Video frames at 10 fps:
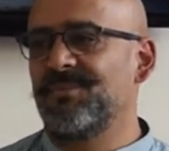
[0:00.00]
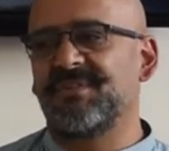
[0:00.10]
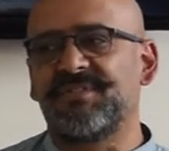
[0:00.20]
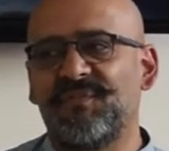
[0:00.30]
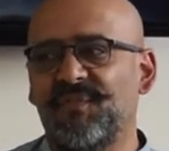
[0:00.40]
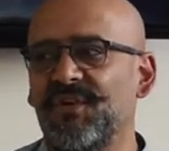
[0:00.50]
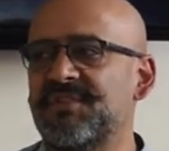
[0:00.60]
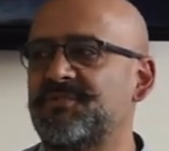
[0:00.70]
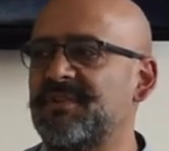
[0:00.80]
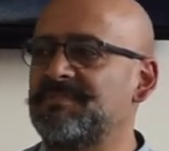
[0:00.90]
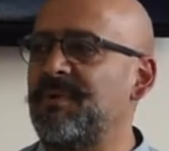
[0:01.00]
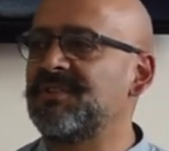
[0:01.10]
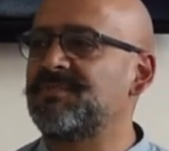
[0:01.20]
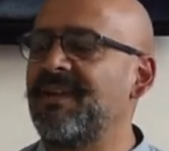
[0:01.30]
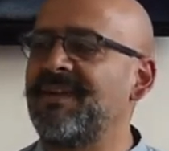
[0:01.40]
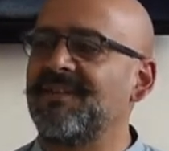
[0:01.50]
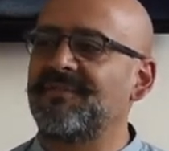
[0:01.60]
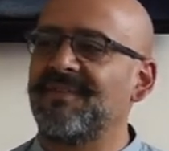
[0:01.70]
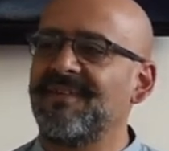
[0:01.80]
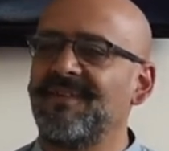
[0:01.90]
What's the first response we give?